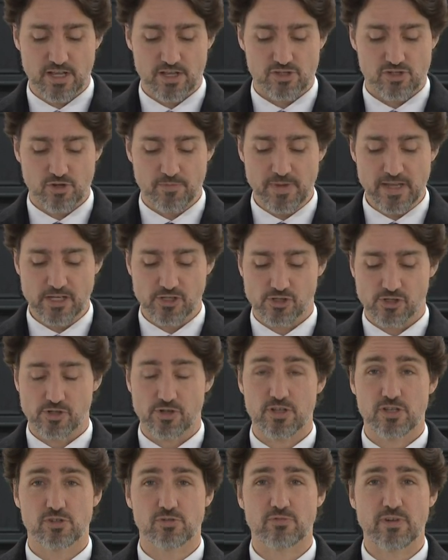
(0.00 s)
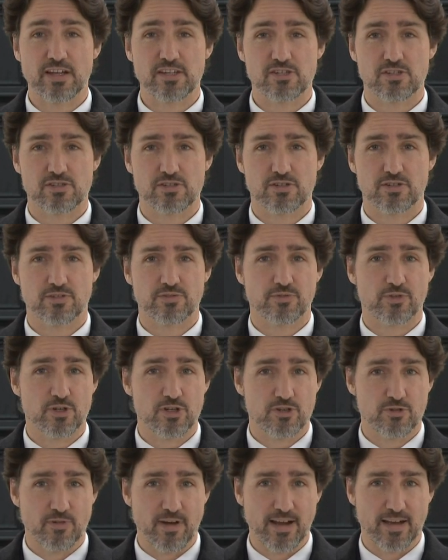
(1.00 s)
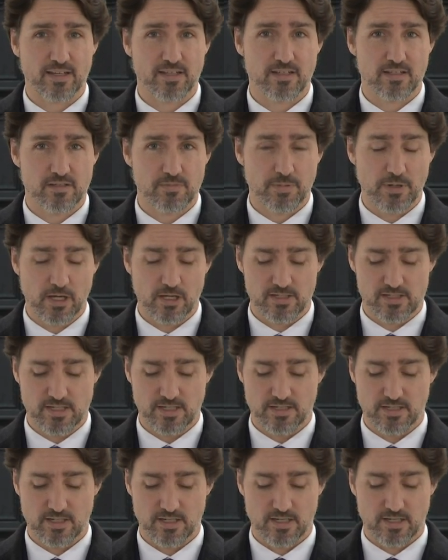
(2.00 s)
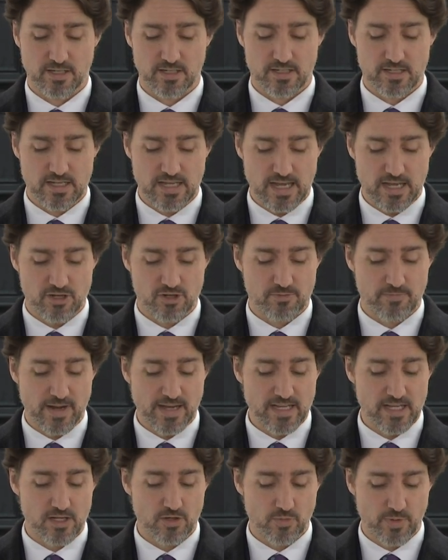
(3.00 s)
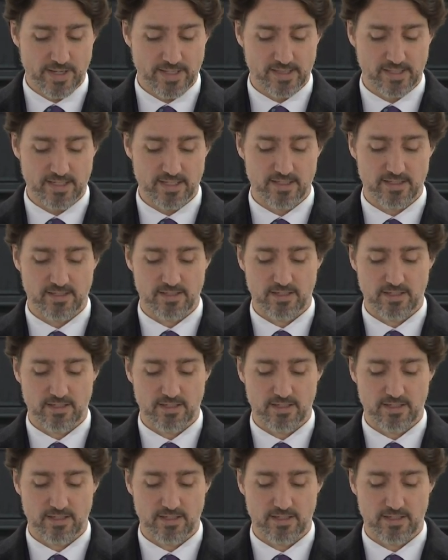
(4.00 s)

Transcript: so make sure you register for direct deposit to get your money quickly.